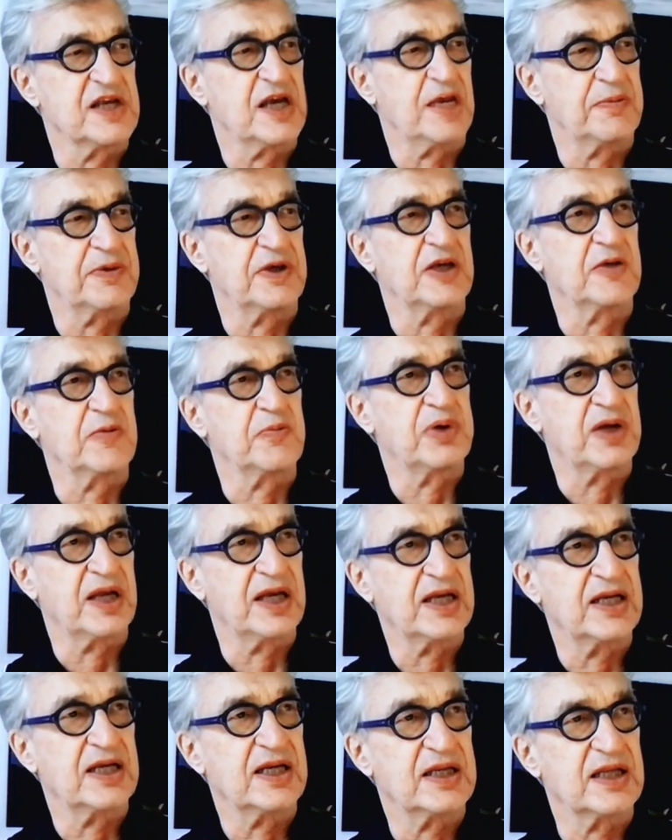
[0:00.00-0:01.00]
He played it
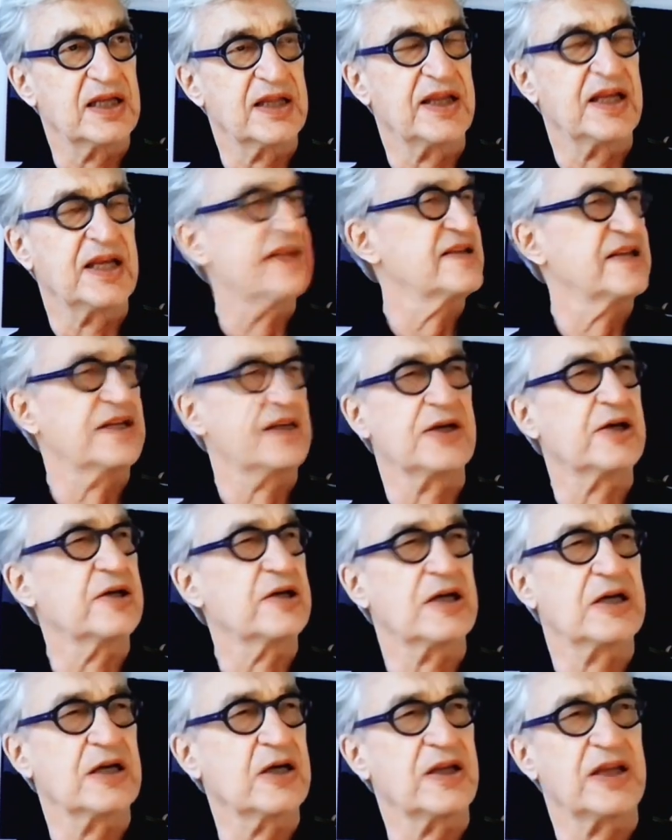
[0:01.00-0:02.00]
and then he said, no,
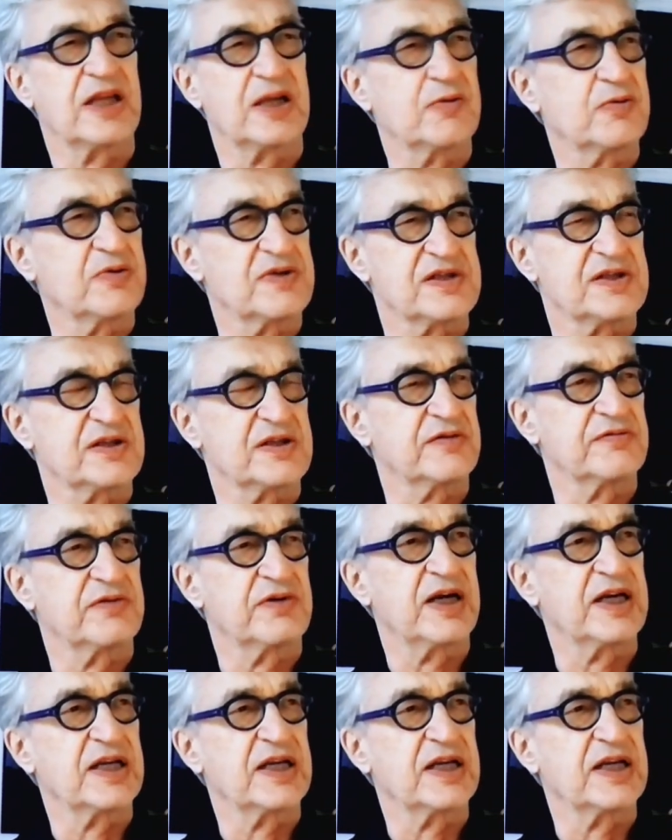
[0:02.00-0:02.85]
that wasn't right.